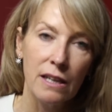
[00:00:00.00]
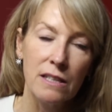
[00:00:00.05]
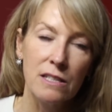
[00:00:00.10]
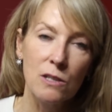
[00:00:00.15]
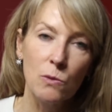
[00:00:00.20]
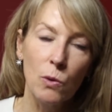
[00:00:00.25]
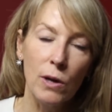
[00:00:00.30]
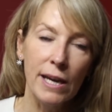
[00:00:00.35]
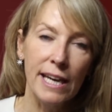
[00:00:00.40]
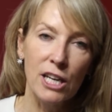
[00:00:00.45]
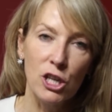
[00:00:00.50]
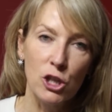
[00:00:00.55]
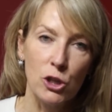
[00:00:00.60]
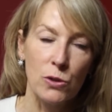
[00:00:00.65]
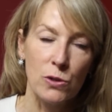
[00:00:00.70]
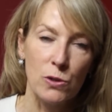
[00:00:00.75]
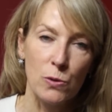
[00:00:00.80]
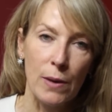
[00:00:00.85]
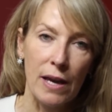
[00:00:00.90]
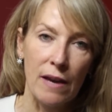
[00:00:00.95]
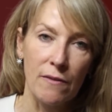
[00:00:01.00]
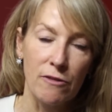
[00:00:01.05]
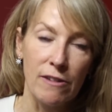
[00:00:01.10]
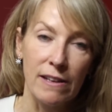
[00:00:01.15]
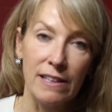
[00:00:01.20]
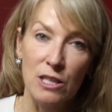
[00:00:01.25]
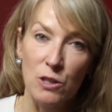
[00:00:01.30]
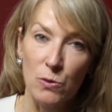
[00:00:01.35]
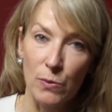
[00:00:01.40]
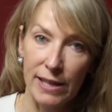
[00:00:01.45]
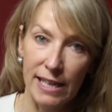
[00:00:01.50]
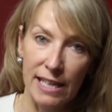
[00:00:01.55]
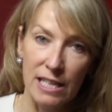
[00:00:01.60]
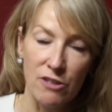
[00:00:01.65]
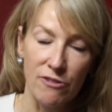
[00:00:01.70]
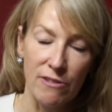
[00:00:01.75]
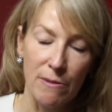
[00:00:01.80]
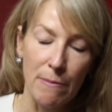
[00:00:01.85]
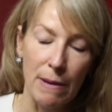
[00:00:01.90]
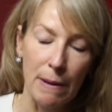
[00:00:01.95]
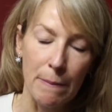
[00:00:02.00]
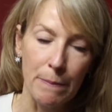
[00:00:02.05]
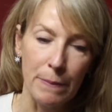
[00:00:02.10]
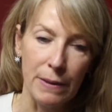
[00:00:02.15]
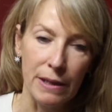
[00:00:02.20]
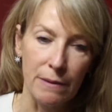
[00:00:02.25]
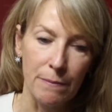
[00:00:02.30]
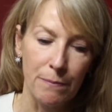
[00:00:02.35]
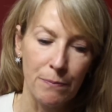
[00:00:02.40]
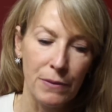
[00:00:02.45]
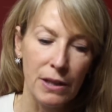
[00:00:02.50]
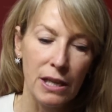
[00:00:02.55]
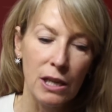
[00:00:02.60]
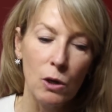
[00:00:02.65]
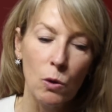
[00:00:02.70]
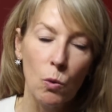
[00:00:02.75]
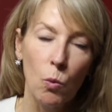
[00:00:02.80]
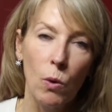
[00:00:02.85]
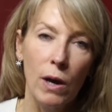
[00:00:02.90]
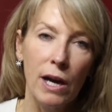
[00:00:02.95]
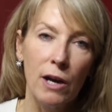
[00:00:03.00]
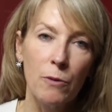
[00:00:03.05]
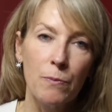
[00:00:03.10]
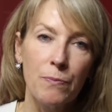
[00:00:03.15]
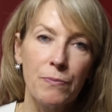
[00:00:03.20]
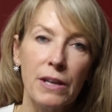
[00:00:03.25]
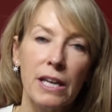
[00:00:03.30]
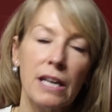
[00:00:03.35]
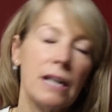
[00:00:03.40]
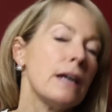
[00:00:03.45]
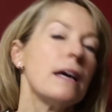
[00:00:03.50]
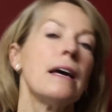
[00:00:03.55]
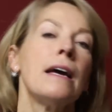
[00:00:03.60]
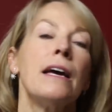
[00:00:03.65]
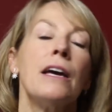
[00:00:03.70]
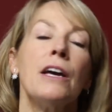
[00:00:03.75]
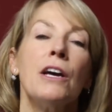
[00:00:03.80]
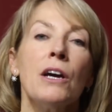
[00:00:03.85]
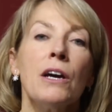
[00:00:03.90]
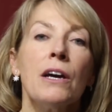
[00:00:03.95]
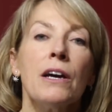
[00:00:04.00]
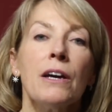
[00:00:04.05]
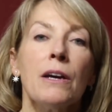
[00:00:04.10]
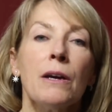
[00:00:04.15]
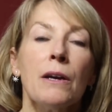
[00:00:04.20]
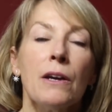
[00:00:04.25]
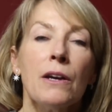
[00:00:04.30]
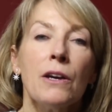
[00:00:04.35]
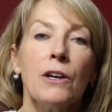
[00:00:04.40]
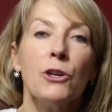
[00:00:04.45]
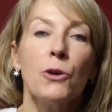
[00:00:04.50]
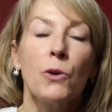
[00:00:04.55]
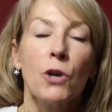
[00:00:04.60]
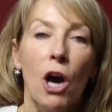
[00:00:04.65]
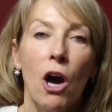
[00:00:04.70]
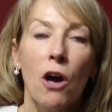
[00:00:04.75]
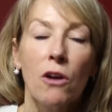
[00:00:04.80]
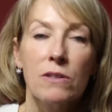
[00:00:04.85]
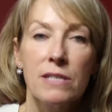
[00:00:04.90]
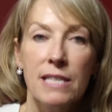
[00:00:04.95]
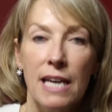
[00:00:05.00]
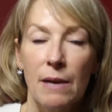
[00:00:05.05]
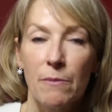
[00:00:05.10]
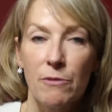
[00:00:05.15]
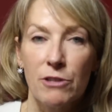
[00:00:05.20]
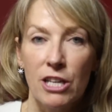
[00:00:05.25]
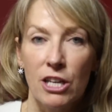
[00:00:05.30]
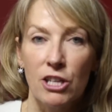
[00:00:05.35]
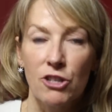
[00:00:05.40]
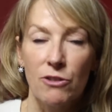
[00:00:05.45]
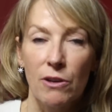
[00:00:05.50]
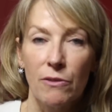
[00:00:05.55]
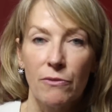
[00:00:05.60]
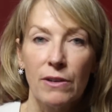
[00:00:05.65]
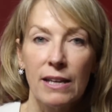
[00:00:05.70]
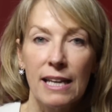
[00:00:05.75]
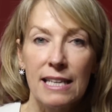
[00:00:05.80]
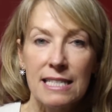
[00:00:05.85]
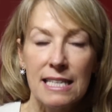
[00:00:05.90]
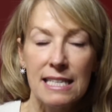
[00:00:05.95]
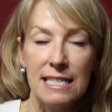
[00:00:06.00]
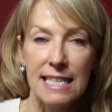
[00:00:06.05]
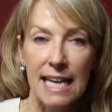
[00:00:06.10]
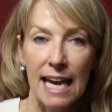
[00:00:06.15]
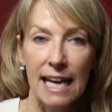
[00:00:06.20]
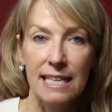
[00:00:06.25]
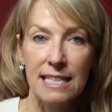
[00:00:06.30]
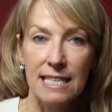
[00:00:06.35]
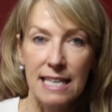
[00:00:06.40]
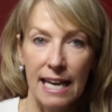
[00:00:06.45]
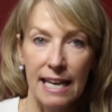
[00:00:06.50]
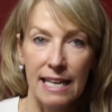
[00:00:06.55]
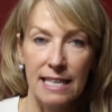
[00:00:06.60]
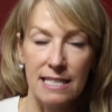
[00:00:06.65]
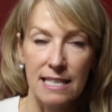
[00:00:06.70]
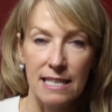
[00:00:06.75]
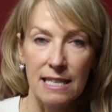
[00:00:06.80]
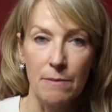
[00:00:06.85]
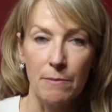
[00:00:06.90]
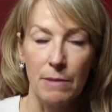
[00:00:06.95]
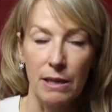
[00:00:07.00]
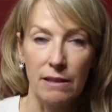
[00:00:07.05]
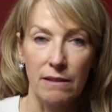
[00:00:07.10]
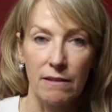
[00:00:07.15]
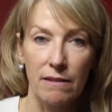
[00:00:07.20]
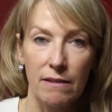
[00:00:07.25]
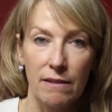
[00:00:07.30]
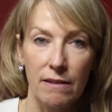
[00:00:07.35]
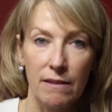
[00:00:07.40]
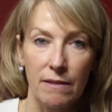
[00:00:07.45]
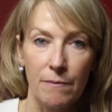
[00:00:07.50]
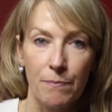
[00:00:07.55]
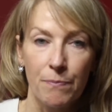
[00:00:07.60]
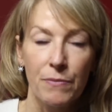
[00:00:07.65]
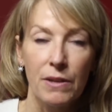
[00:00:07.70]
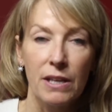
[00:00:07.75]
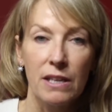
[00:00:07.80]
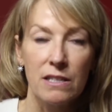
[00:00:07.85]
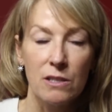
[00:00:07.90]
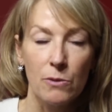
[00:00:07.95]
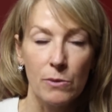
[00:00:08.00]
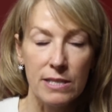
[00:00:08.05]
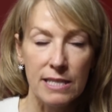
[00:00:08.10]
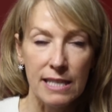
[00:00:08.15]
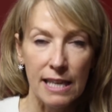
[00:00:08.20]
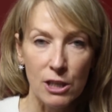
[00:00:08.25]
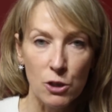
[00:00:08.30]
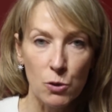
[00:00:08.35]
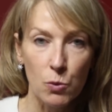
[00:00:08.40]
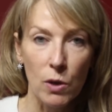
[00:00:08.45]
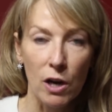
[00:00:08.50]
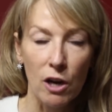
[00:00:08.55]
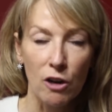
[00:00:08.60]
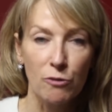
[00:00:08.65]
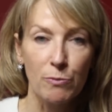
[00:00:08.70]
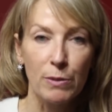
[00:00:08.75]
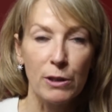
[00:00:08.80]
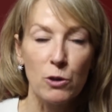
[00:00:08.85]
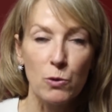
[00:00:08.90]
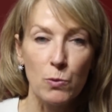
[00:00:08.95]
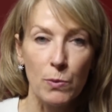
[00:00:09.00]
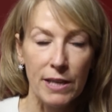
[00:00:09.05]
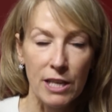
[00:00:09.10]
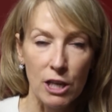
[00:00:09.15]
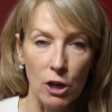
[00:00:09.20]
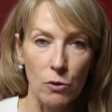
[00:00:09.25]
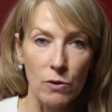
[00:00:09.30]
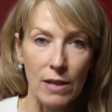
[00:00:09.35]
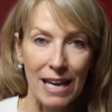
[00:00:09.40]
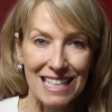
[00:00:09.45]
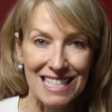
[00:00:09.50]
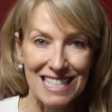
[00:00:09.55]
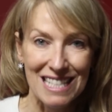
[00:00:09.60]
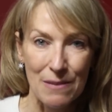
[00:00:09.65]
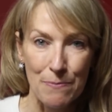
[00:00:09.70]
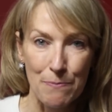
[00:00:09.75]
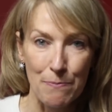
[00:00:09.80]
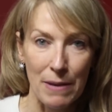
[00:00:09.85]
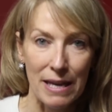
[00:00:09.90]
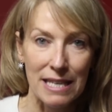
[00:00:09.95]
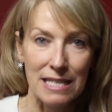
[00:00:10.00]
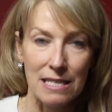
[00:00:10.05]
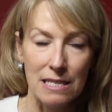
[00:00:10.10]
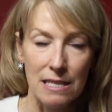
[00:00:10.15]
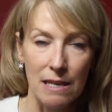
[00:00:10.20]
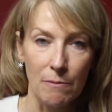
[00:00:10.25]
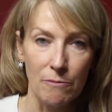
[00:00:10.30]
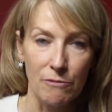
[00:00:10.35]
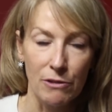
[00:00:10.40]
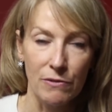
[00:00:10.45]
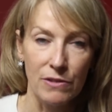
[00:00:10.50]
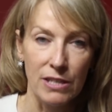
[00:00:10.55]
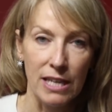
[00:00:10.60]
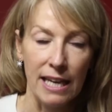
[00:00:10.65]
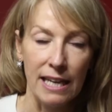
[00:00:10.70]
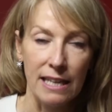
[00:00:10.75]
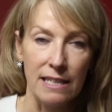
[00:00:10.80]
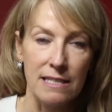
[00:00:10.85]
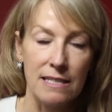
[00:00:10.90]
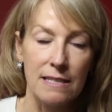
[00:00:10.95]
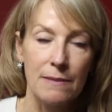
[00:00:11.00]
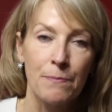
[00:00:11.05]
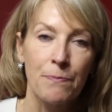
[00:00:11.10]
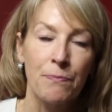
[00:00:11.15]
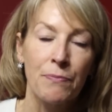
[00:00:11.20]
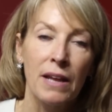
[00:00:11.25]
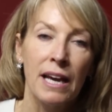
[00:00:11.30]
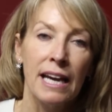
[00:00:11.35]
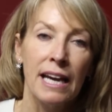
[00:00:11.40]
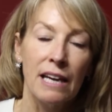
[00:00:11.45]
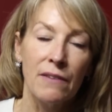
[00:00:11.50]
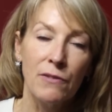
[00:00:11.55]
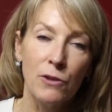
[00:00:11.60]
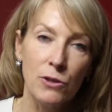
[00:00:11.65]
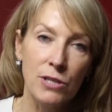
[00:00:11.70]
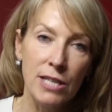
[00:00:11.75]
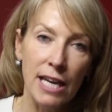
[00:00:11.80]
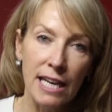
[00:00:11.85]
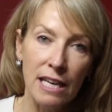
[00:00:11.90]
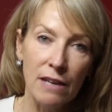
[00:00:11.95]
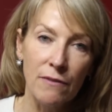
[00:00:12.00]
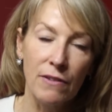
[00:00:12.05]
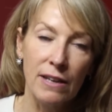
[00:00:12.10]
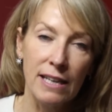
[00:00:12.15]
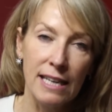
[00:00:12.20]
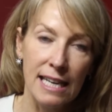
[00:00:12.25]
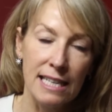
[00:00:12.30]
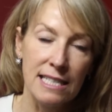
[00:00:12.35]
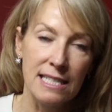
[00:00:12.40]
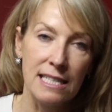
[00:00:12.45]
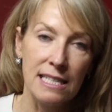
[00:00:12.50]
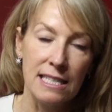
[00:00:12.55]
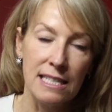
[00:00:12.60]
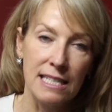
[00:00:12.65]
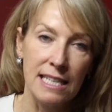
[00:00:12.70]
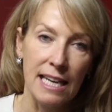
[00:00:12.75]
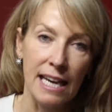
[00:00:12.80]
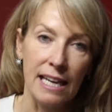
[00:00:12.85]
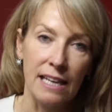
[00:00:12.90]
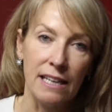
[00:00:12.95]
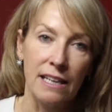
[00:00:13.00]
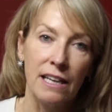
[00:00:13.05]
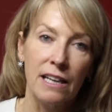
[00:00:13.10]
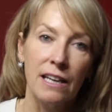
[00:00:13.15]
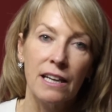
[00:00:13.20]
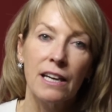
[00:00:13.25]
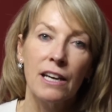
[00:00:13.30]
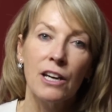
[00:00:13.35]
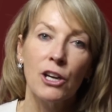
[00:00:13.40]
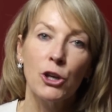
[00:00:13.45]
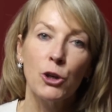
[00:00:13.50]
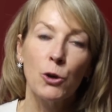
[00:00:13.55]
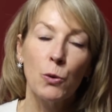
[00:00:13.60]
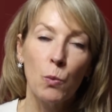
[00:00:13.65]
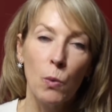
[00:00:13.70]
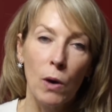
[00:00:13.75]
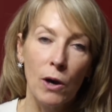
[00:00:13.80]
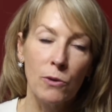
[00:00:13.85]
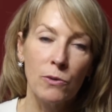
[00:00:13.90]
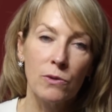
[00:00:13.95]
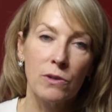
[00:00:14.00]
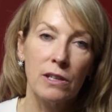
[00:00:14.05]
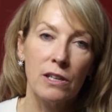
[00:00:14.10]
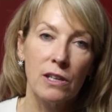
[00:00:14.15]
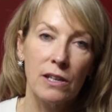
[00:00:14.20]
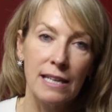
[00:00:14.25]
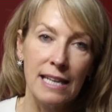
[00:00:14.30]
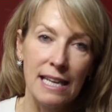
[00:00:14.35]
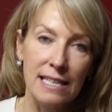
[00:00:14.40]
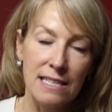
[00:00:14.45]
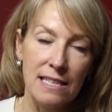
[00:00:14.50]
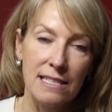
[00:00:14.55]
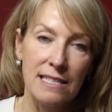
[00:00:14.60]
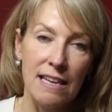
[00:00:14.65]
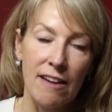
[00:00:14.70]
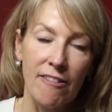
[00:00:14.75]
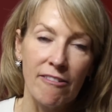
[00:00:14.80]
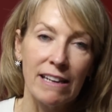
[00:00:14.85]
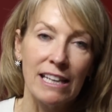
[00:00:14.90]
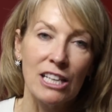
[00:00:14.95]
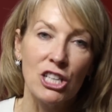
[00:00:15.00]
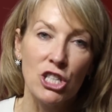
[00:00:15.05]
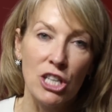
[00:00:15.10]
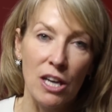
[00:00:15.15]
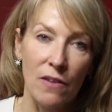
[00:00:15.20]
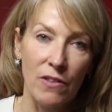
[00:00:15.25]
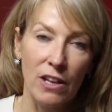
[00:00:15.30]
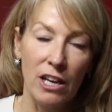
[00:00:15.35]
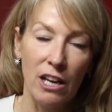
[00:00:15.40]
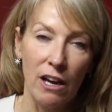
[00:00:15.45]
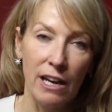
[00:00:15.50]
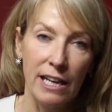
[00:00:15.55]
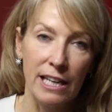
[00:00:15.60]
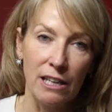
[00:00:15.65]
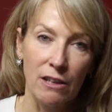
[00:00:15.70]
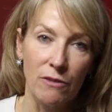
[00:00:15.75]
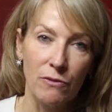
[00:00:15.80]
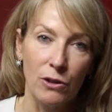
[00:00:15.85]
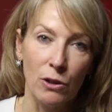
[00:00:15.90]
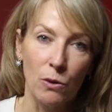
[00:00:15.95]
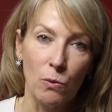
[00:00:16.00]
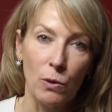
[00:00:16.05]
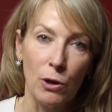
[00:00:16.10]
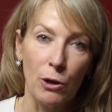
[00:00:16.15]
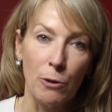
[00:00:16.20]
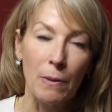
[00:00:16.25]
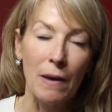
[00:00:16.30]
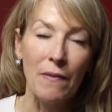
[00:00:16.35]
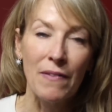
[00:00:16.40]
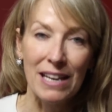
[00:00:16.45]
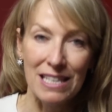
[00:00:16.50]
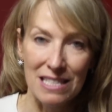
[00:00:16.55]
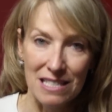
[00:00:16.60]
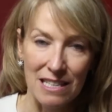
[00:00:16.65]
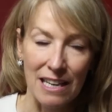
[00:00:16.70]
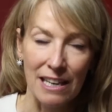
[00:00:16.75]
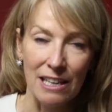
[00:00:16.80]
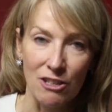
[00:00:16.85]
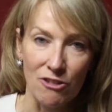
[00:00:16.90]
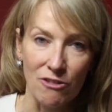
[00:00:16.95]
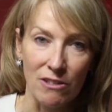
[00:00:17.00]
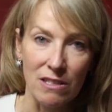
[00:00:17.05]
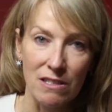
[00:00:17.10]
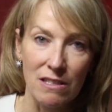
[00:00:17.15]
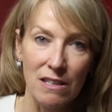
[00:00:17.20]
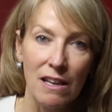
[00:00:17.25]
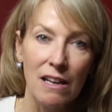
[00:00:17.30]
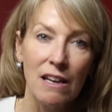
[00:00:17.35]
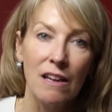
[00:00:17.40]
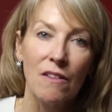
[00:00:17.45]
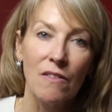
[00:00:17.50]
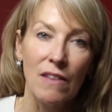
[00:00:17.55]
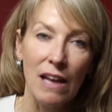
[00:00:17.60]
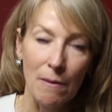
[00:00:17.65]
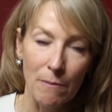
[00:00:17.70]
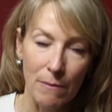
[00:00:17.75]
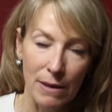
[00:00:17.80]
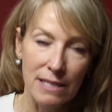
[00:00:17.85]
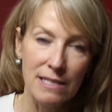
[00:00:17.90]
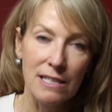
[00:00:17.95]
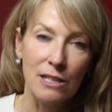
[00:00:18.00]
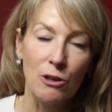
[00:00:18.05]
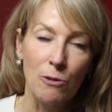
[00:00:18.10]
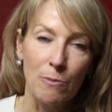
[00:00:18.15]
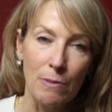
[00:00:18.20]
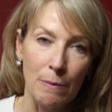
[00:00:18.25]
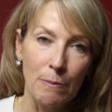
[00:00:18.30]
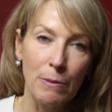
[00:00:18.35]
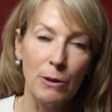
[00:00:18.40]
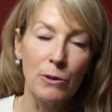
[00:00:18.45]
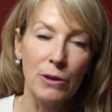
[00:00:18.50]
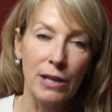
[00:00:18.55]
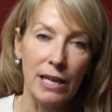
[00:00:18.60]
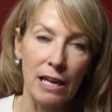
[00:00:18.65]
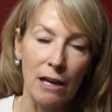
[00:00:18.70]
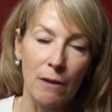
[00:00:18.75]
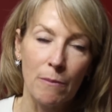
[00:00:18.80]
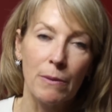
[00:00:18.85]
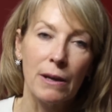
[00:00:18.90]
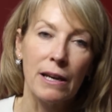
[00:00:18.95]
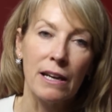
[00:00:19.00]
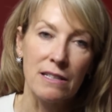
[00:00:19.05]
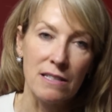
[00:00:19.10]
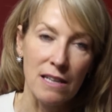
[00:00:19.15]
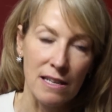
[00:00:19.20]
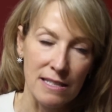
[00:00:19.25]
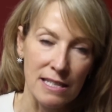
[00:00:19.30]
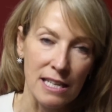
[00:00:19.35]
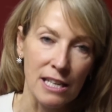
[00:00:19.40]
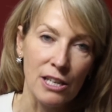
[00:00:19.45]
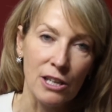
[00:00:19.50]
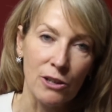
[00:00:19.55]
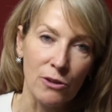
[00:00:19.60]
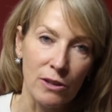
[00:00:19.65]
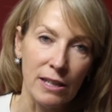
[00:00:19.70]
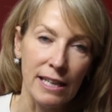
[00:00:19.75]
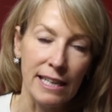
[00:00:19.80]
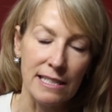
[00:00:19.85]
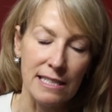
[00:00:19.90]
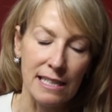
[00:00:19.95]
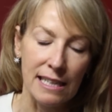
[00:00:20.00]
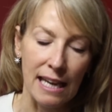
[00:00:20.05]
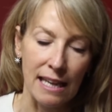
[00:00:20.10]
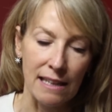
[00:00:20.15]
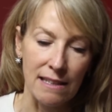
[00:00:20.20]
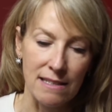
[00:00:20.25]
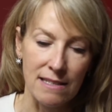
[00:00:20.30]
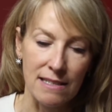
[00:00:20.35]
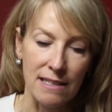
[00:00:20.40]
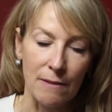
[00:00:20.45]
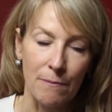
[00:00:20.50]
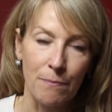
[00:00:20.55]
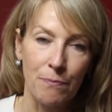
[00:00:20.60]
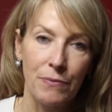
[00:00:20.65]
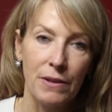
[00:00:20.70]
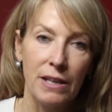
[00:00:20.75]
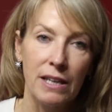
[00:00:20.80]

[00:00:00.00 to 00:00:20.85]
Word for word: So what issues do we have around this that we need to remember? Well, you can't take progesterone for less than 10 days in the month. So we say 12 because we know that's the best number of days. If you take it for less than 10, you won't necessarily shed the lining of your womb, and that's dangerous. That means it could be building up, and as I said, it could lead to cancer.